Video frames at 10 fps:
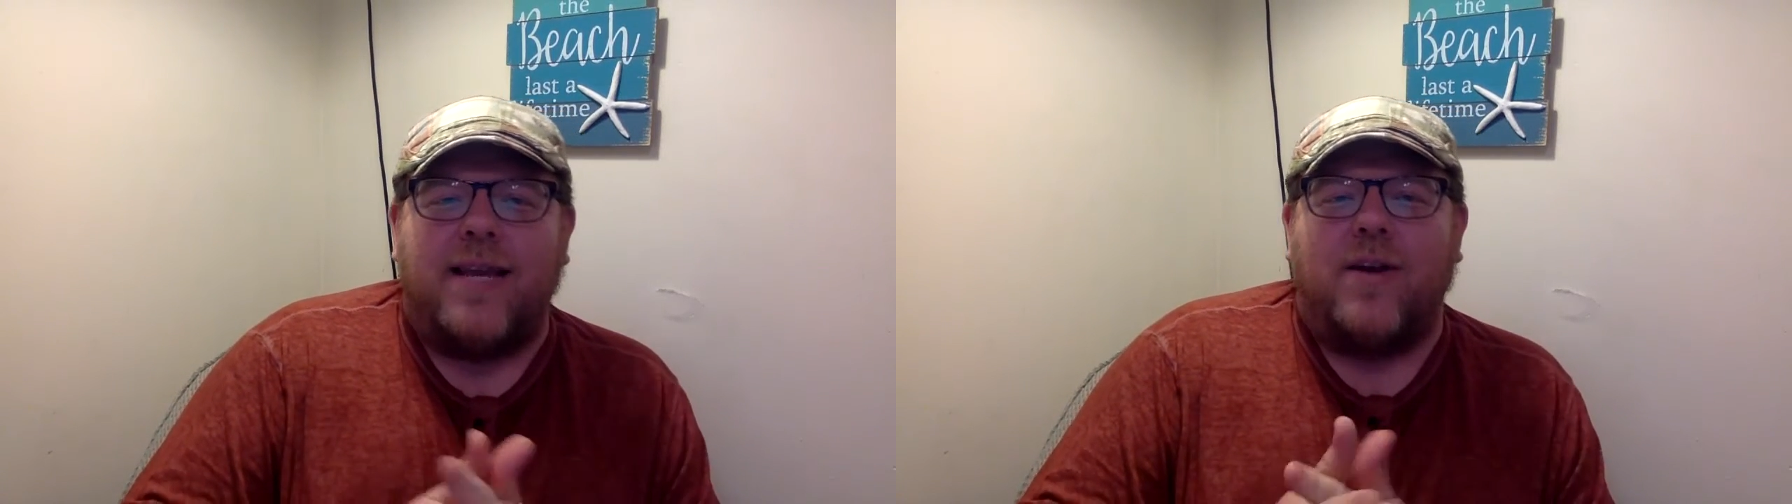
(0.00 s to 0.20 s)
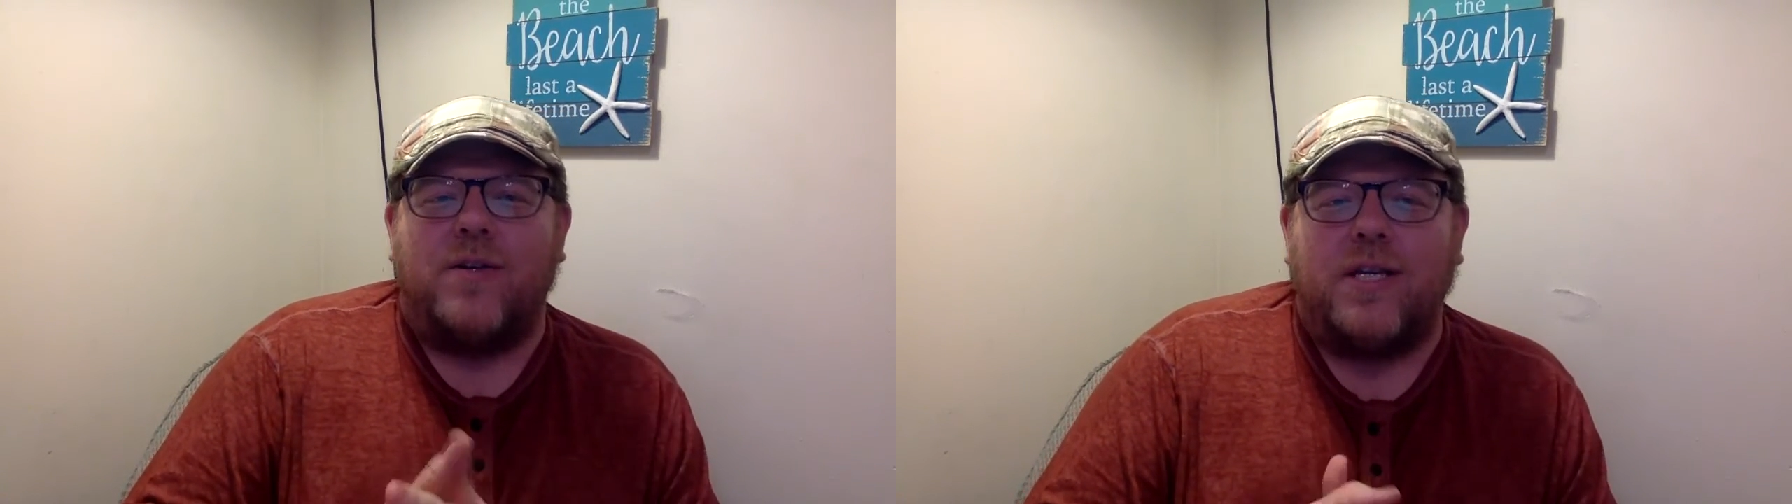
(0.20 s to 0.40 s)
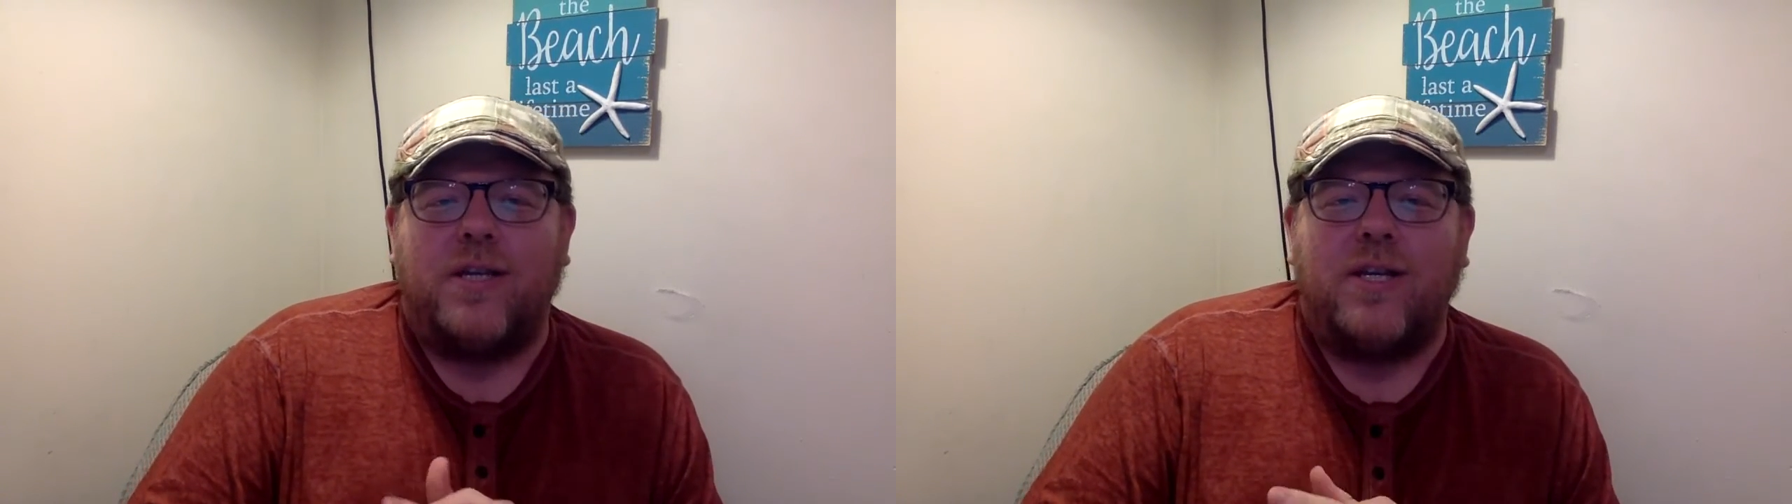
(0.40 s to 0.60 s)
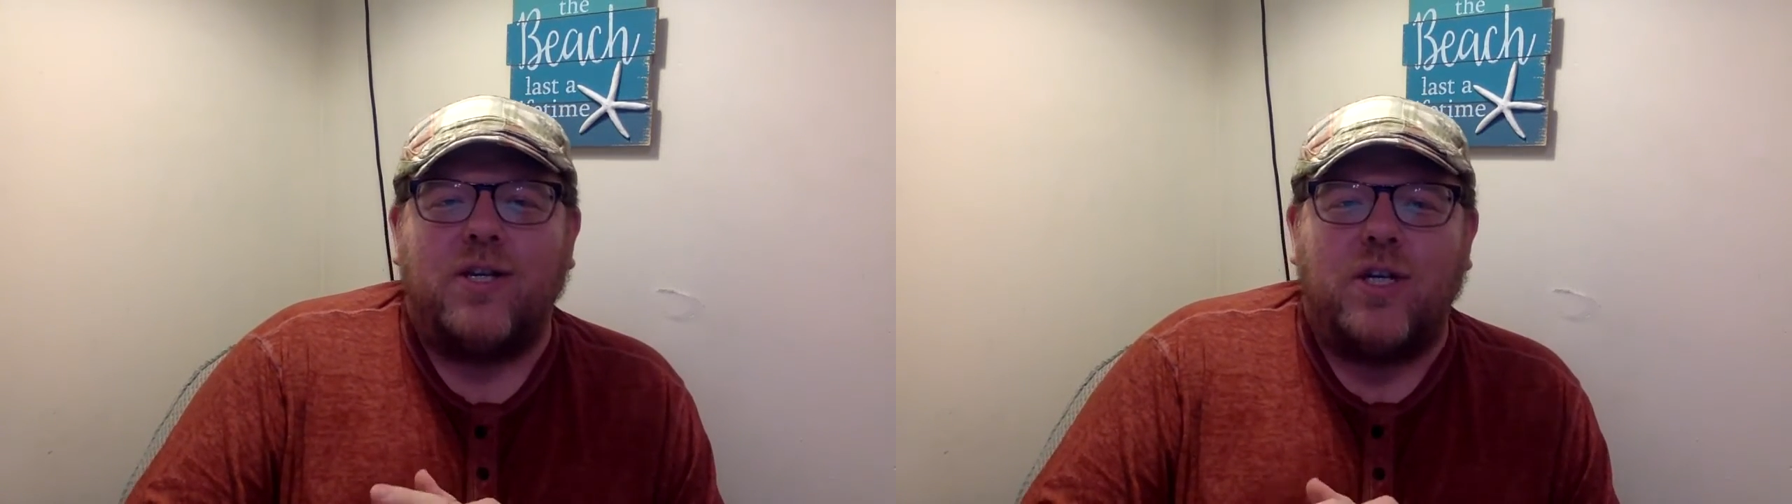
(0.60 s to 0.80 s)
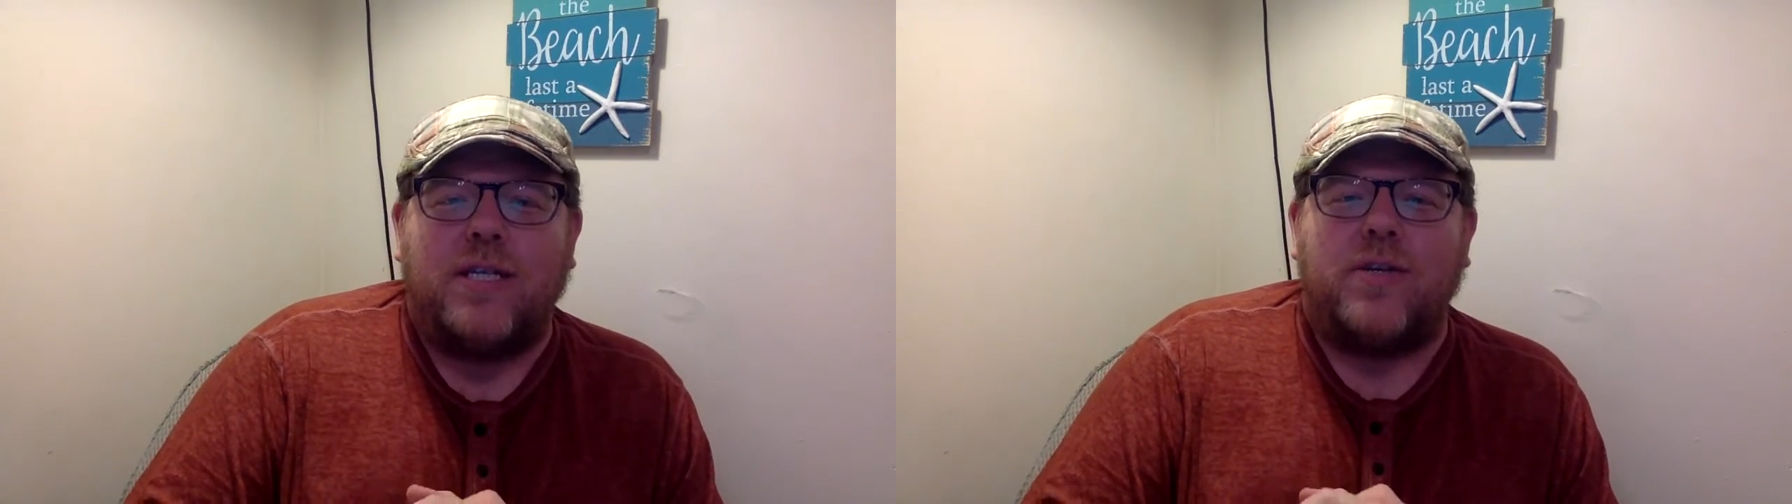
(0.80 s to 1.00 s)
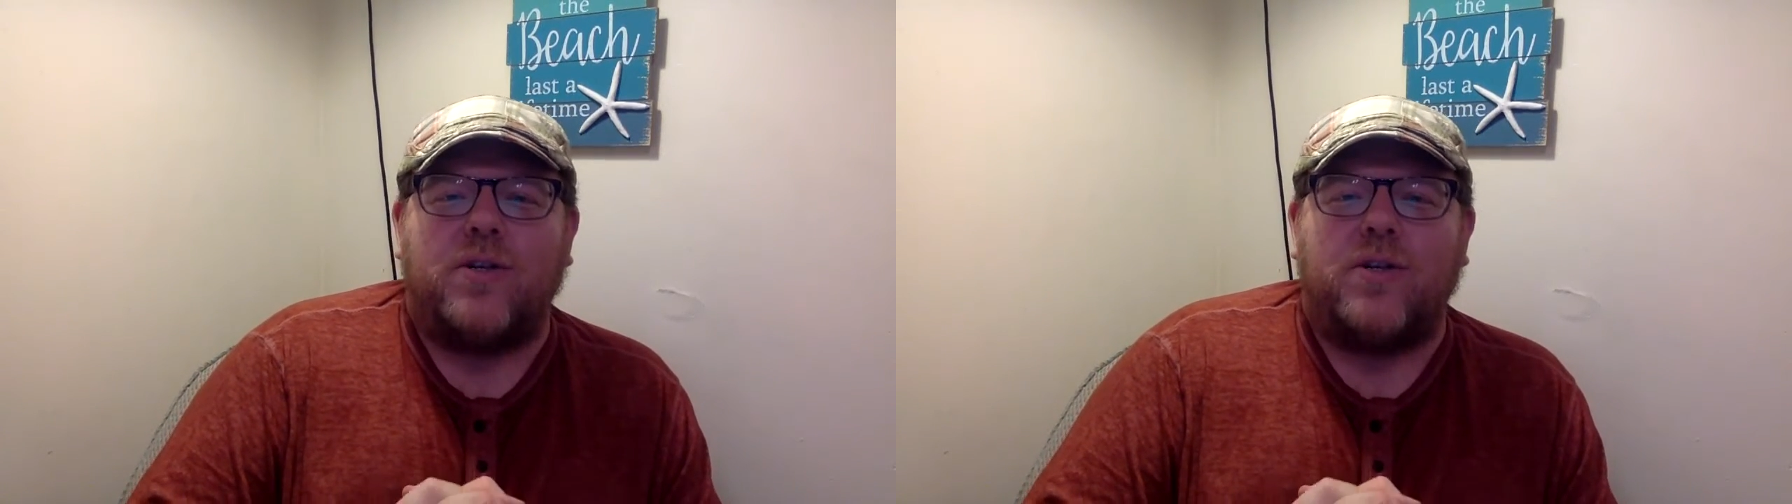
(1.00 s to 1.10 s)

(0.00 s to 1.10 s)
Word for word: tells us that Jesus